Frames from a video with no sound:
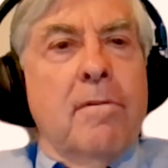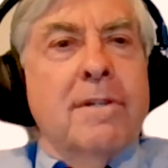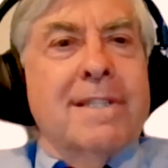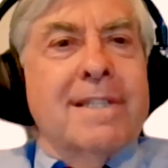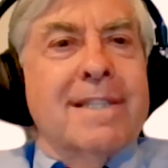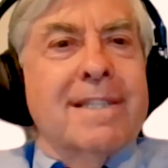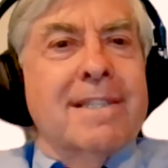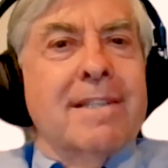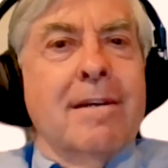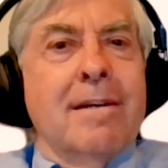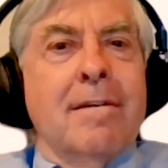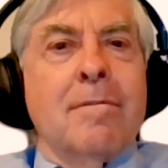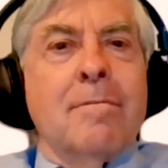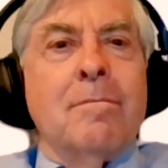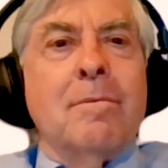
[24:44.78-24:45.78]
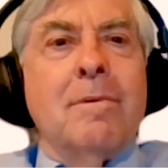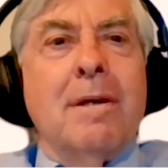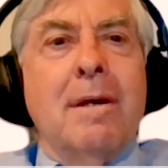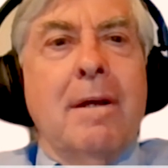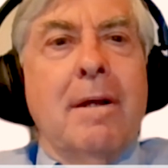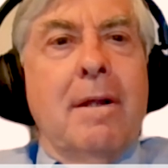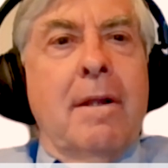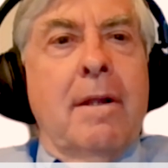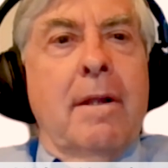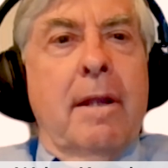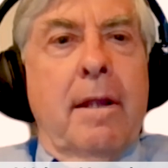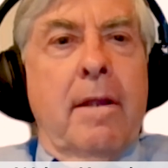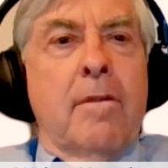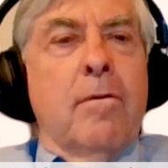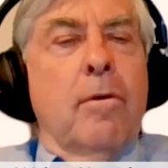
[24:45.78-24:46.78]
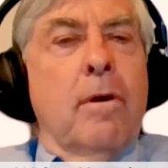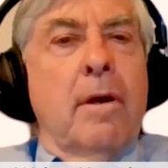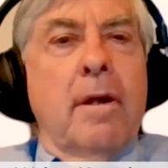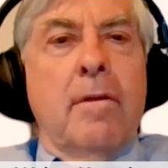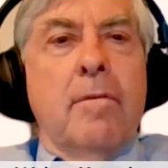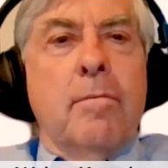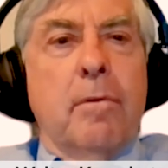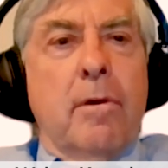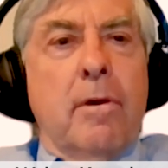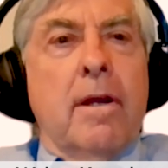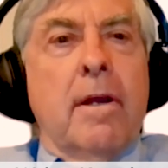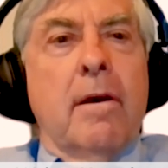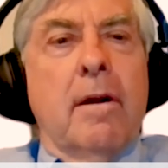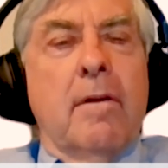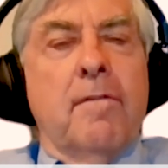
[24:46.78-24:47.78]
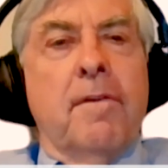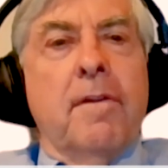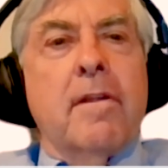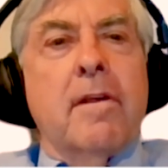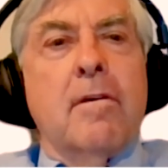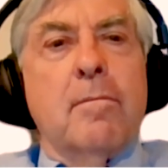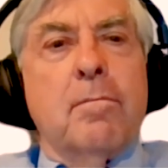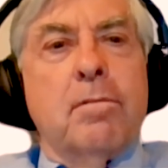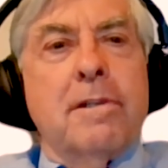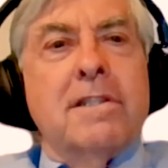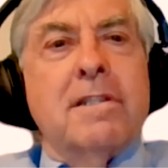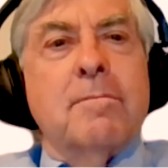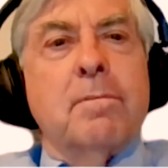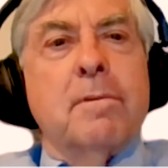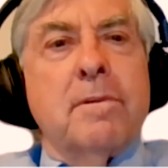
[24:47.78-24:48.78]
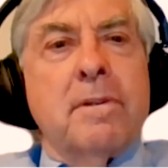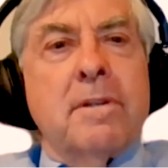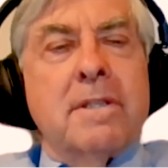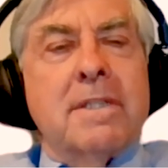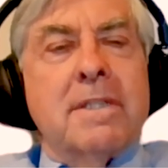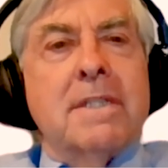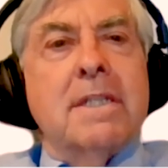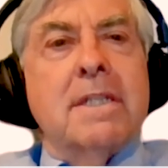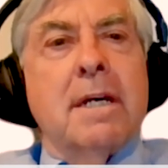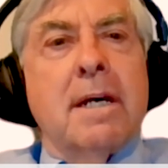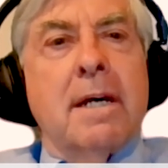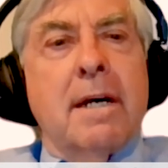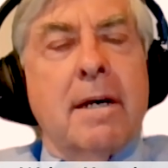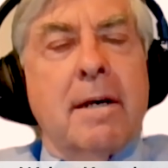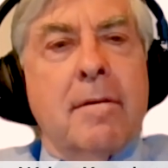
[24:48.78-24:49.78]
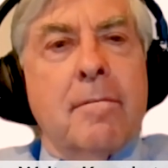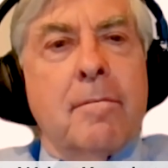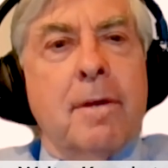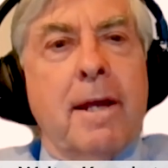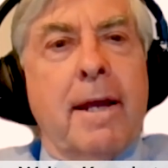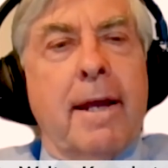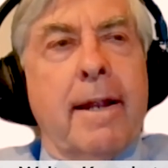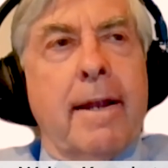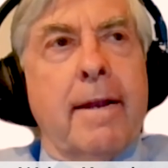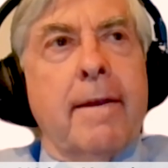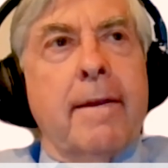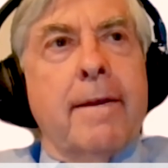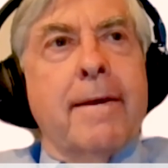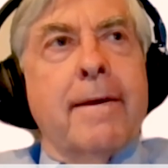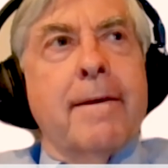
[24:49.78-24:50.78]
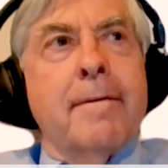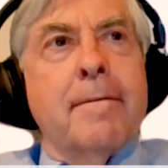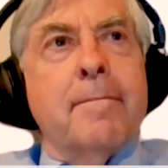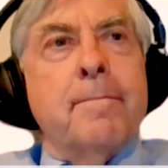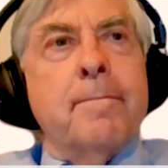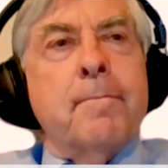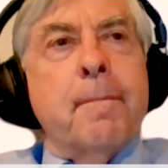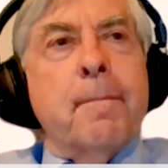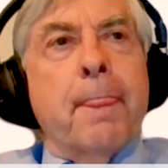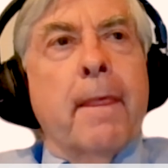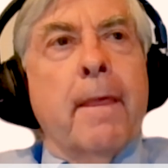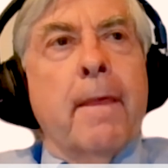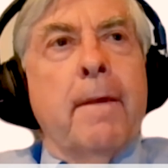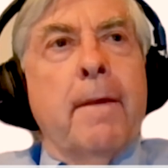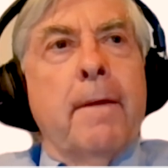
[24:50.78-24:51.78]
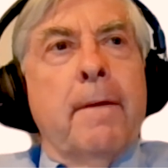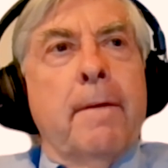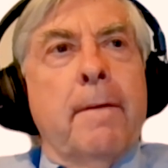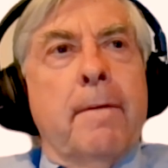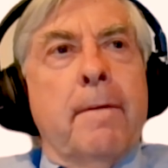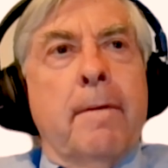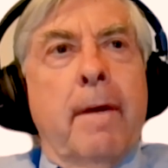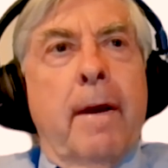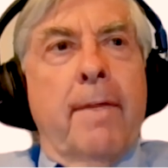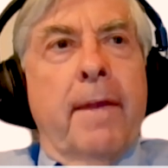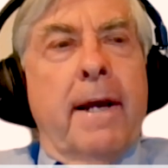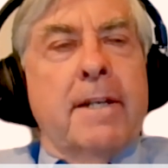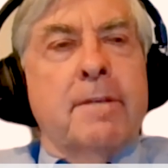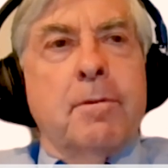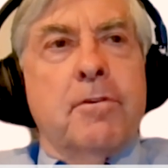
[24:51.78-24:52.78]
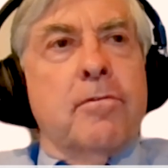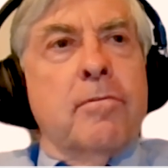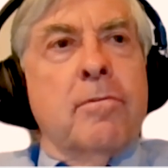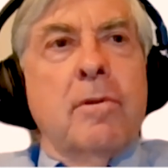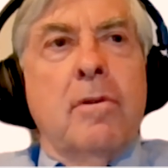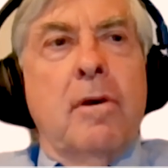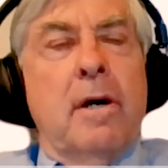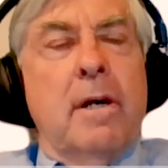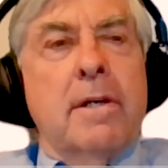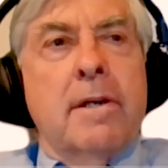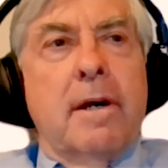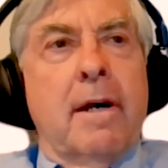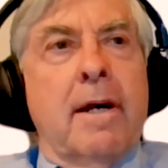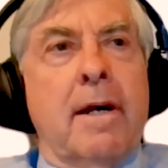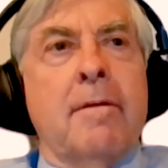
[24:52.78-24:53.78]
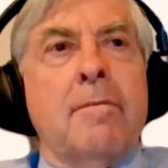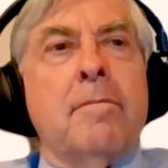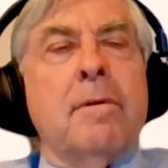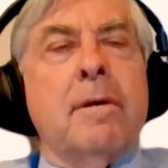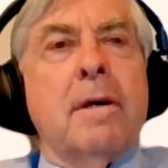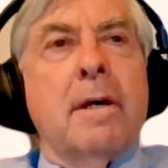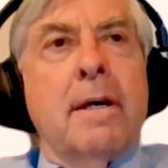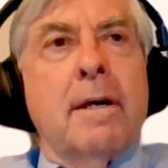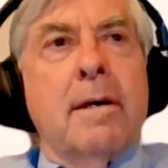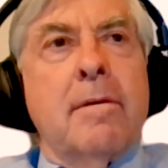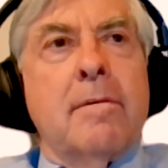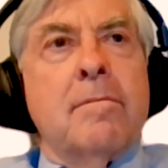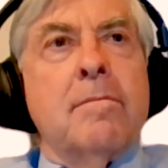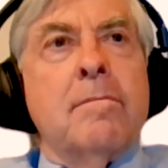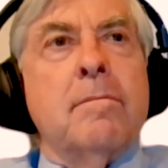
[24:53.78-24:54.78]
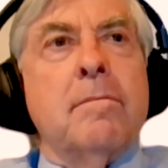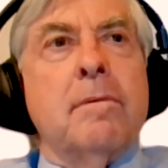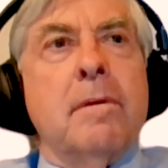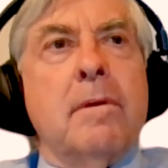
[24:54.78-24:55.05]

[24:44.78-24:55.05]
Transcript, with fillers: nervous system is, is working on physical principles. Um, and, um, and that's been true a long time, um,